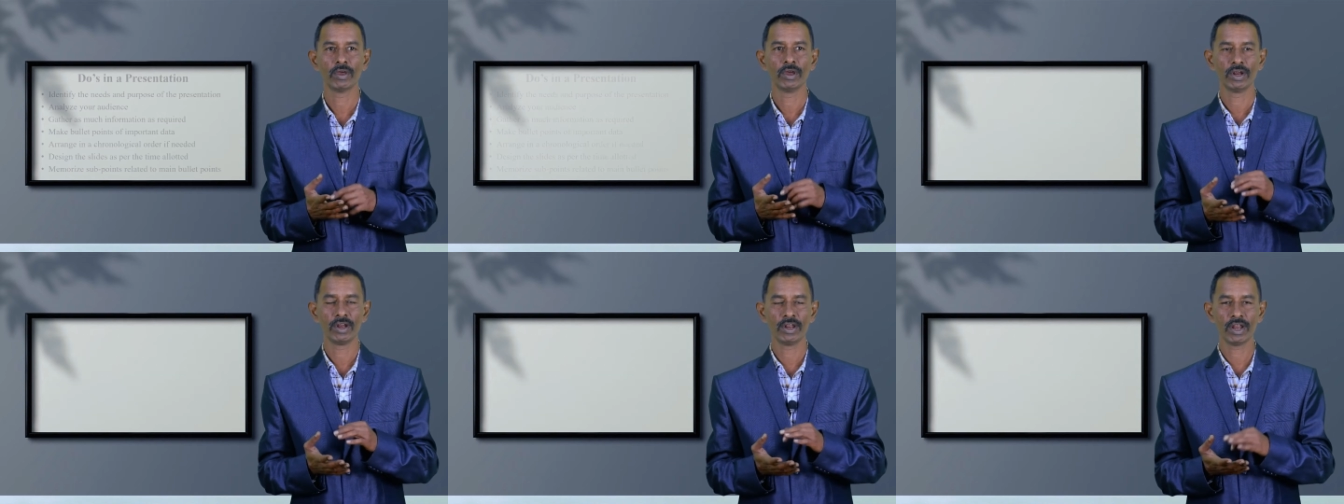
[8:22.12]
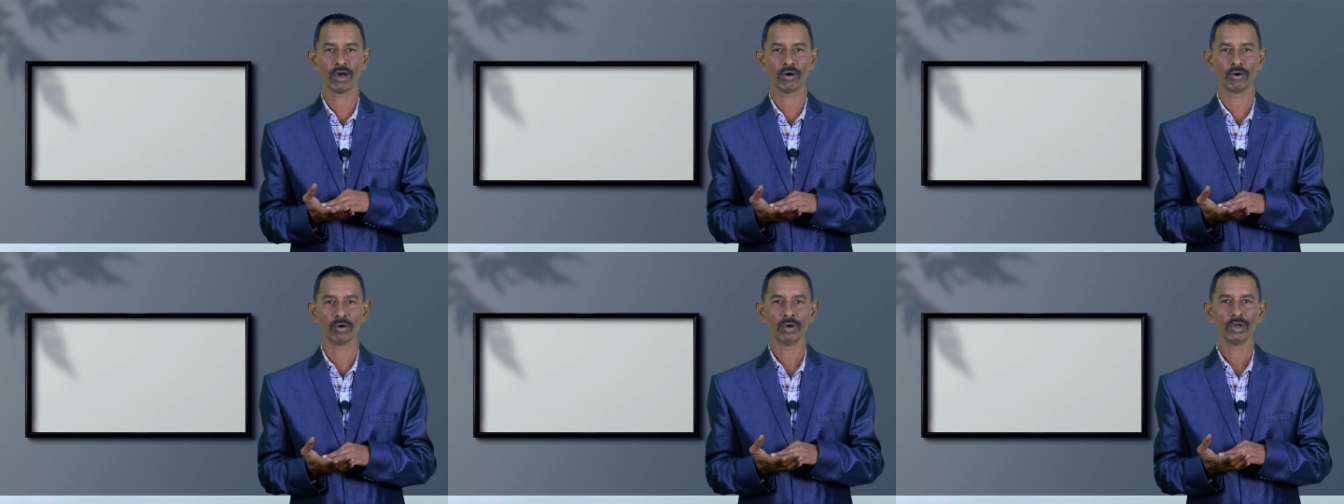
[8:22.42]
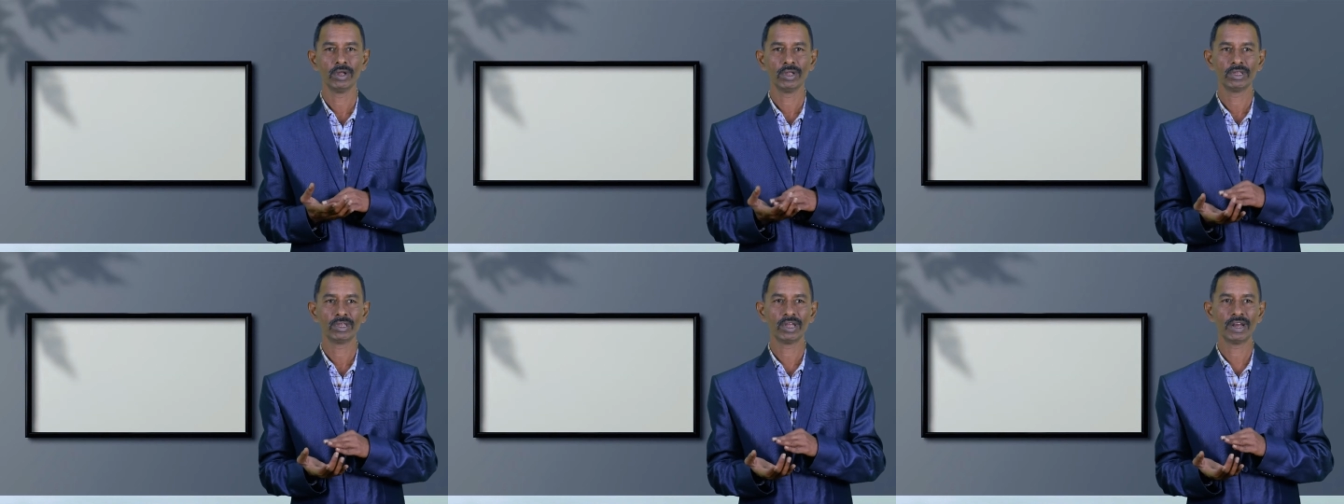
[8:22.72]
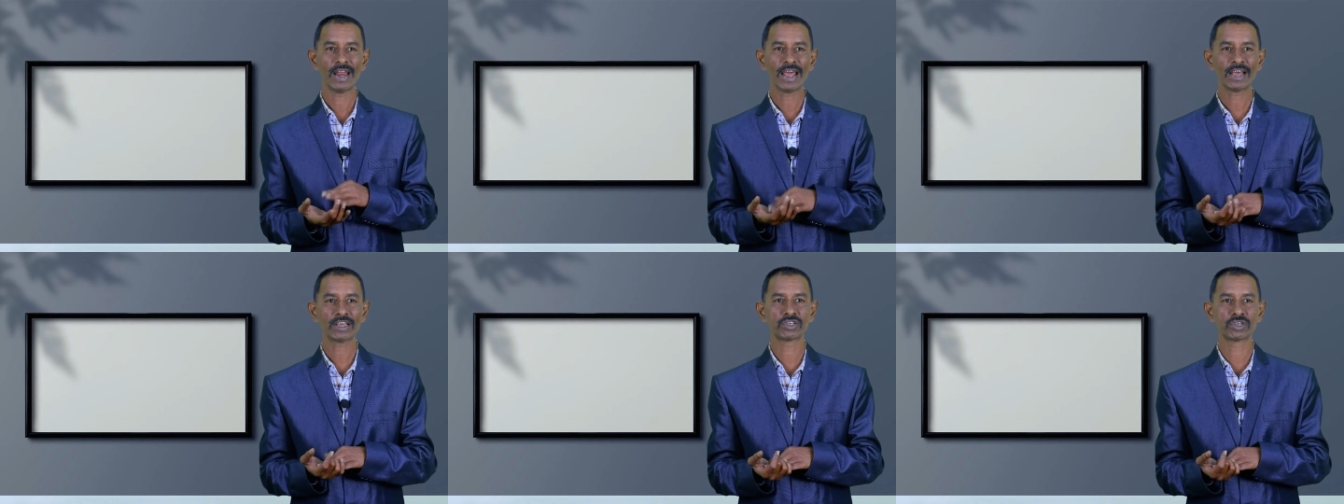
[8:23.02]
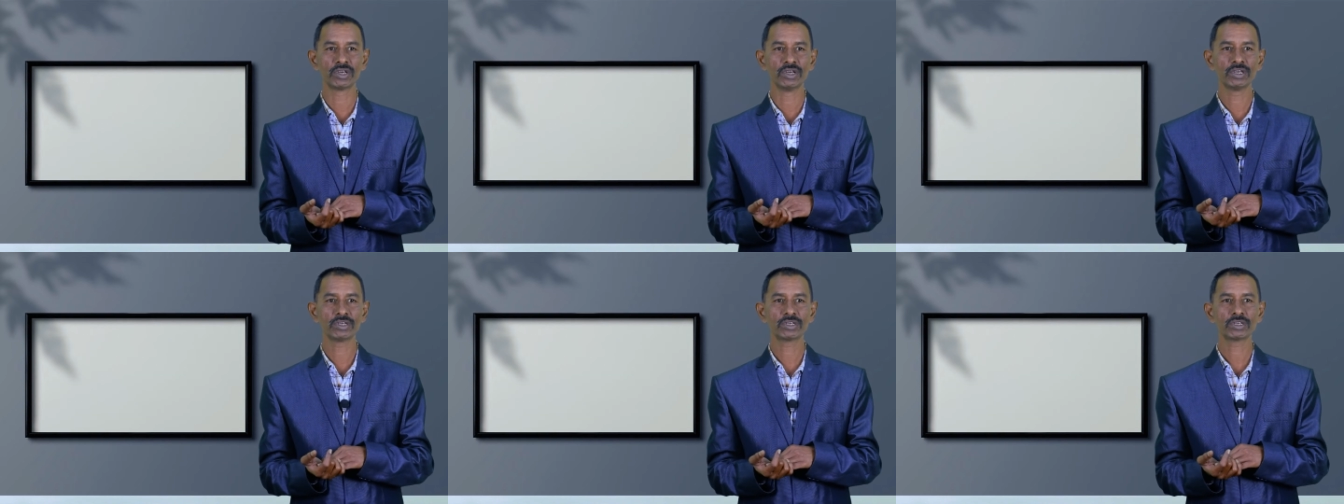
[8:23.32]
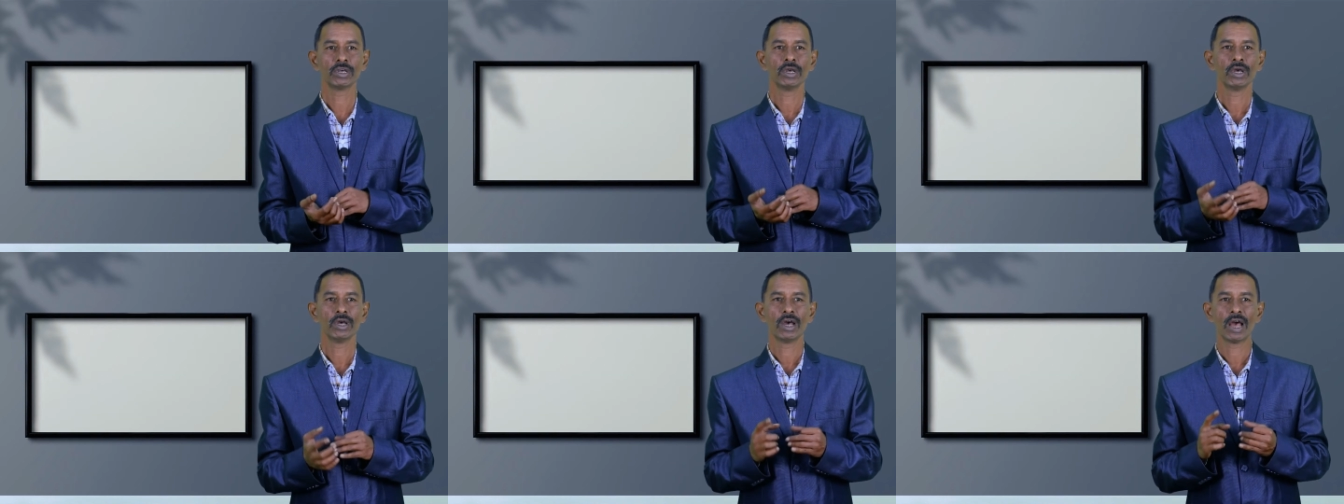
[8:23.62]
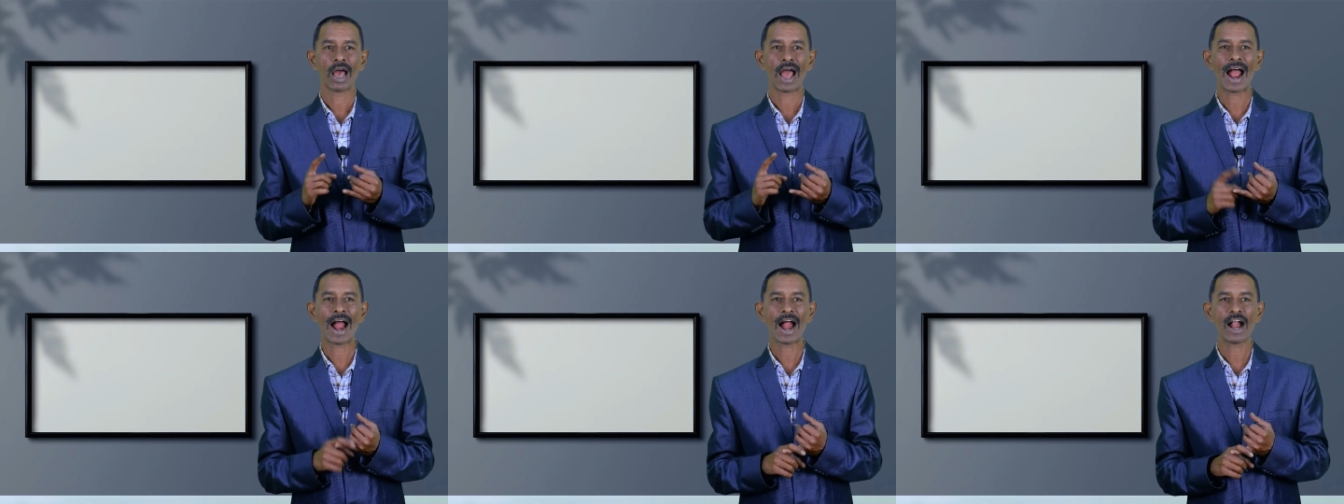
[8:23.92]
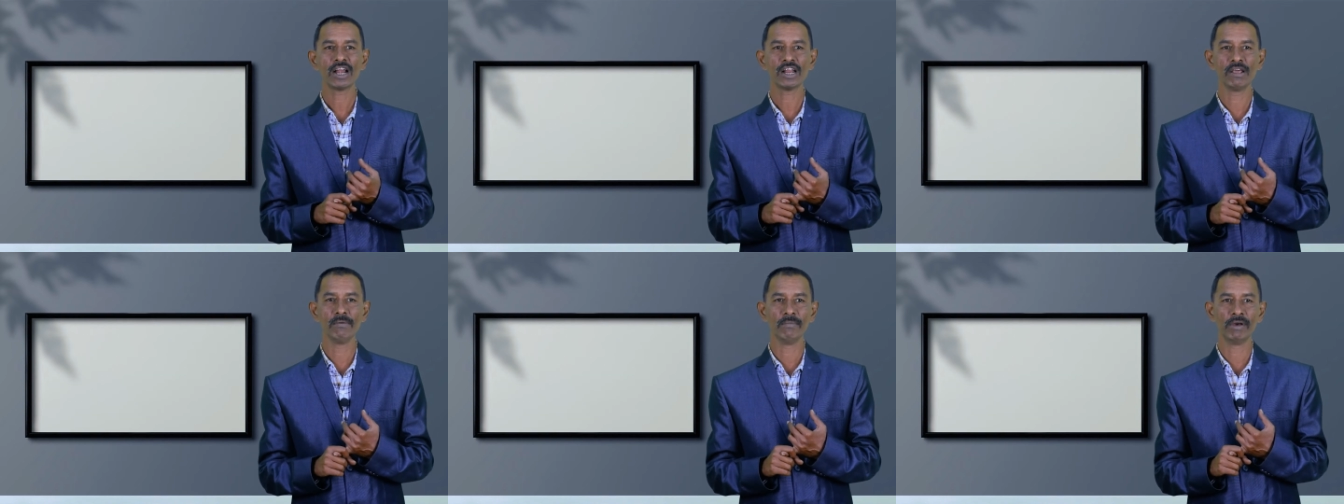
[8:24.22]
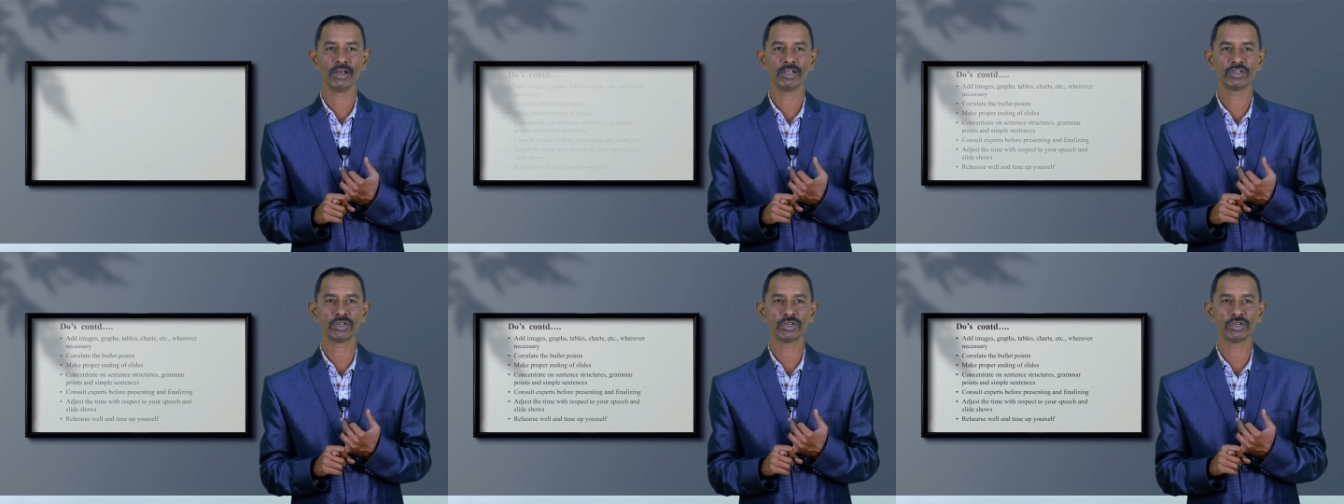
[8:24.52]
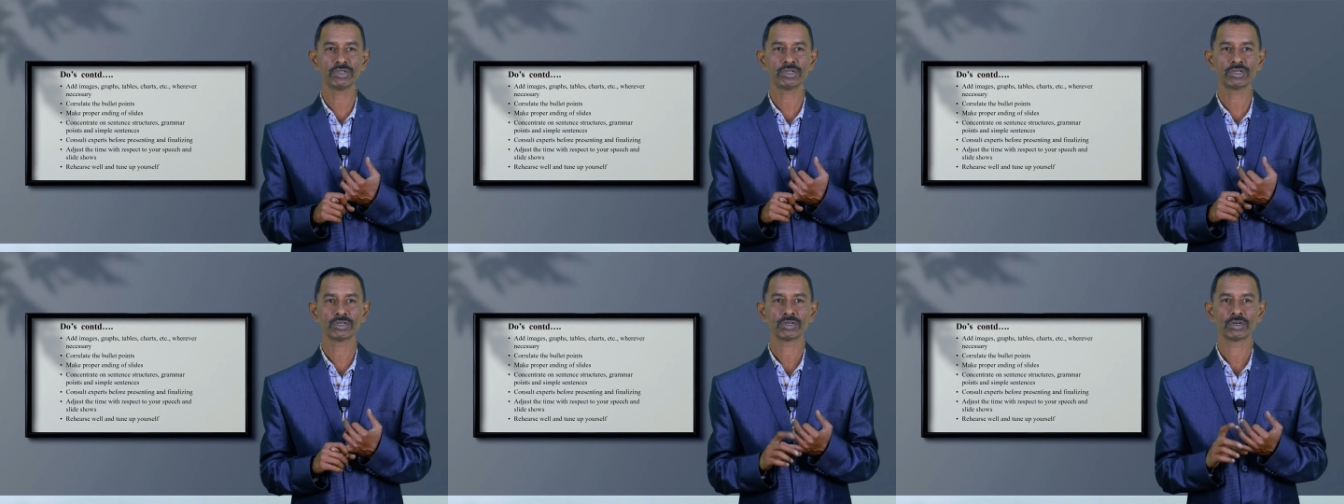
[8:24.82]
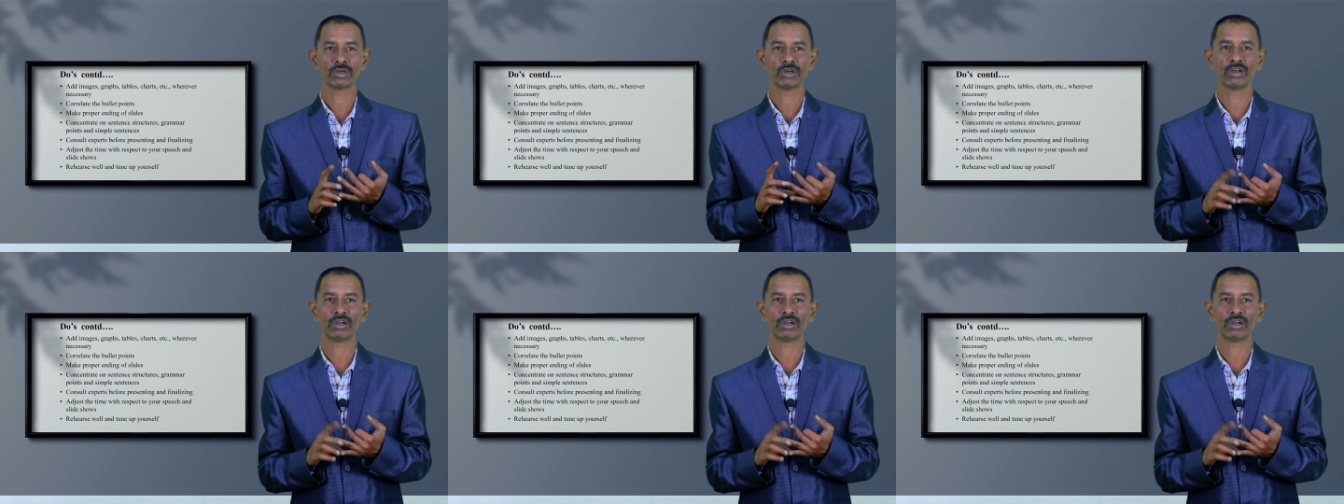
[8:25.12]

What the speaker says: Now, the next is add images,